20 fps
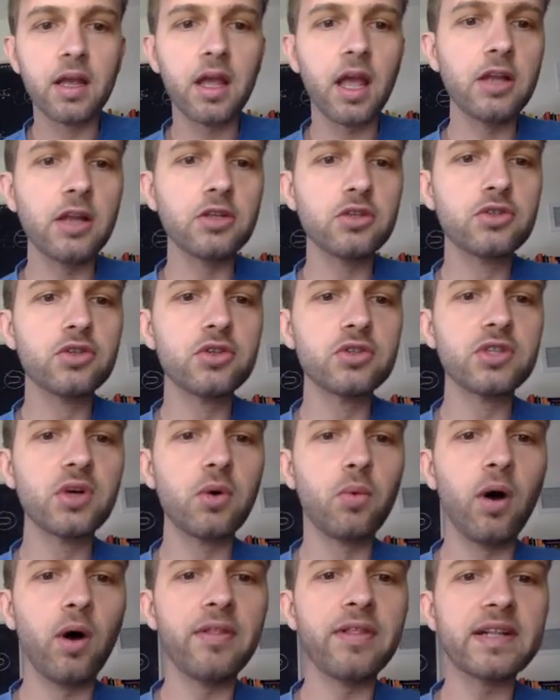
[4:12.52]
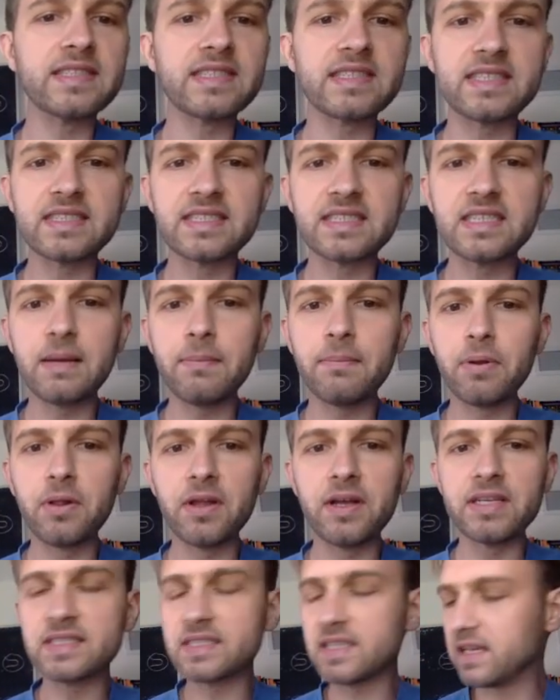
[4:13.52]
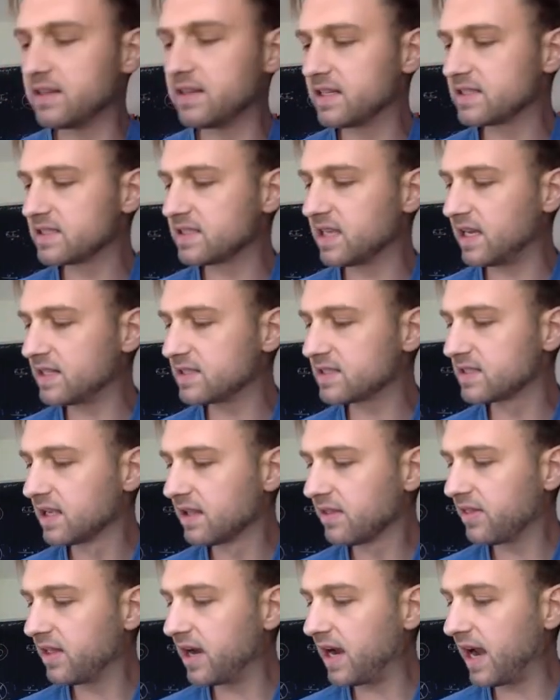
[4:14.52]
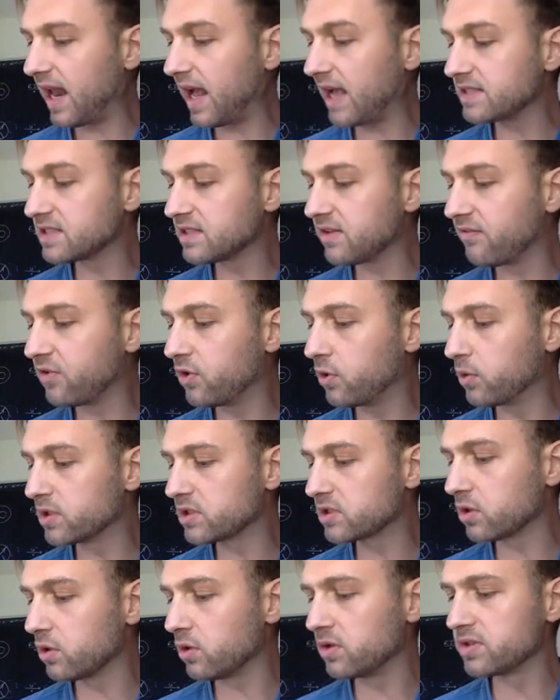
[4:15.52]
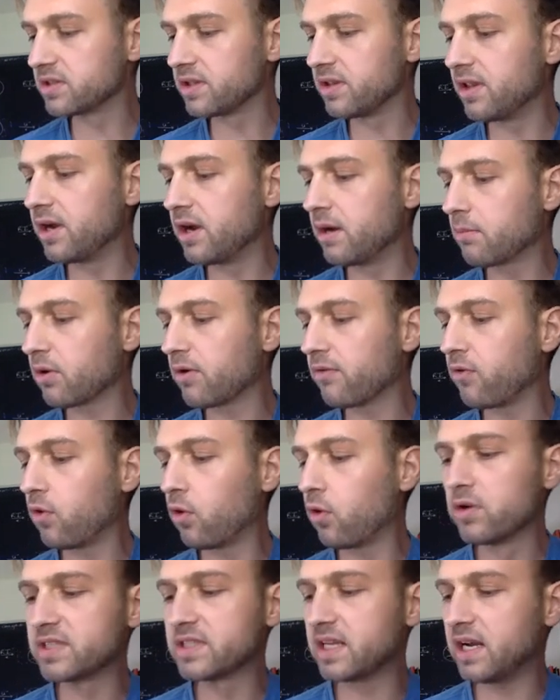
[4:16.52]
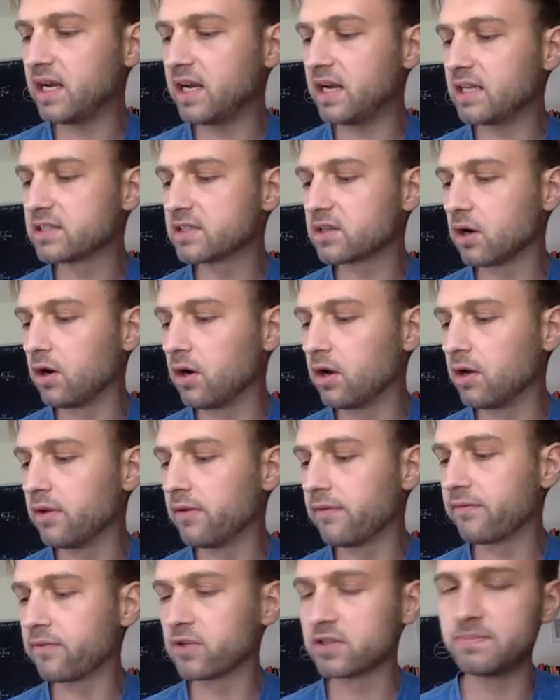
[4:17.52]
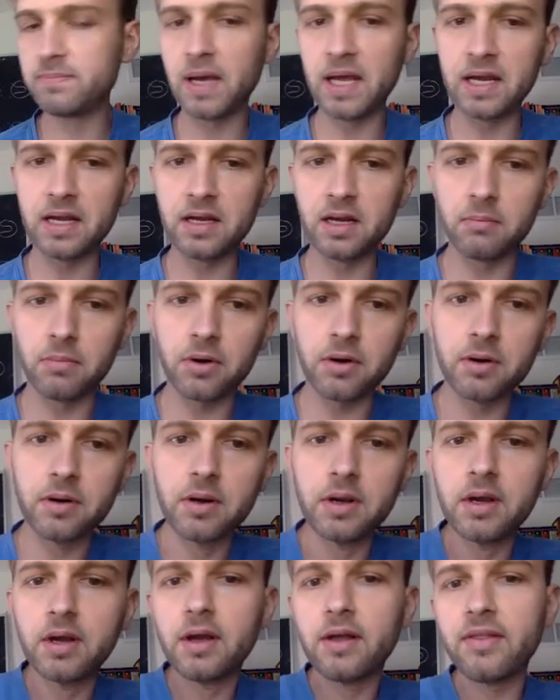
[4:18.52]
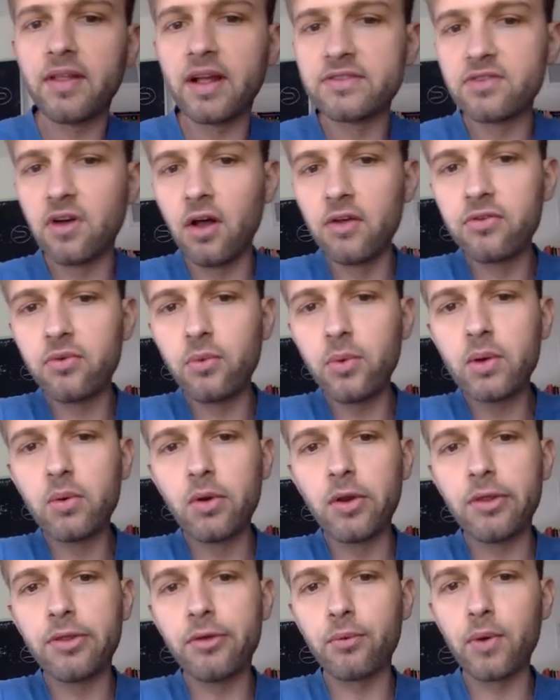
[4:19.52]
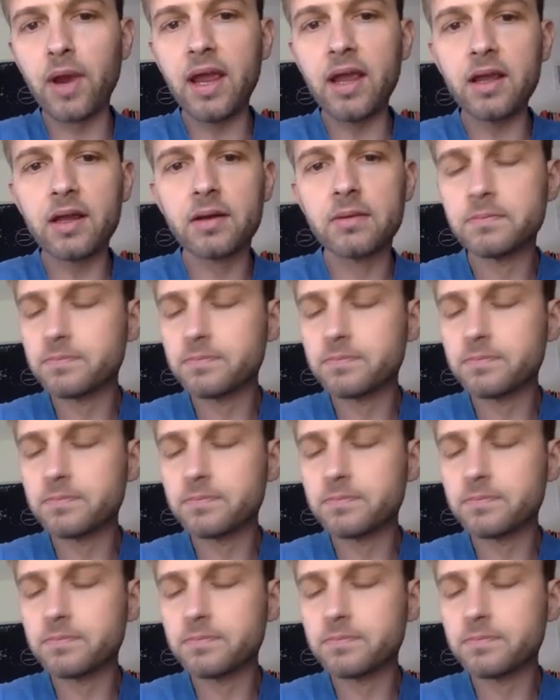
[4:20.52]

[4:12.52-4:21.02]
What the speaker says: And you choose the one that's the simplest in the sense that it has the fewest holes. And the number of holes in it is called the first Betti number. That's also equal to the rank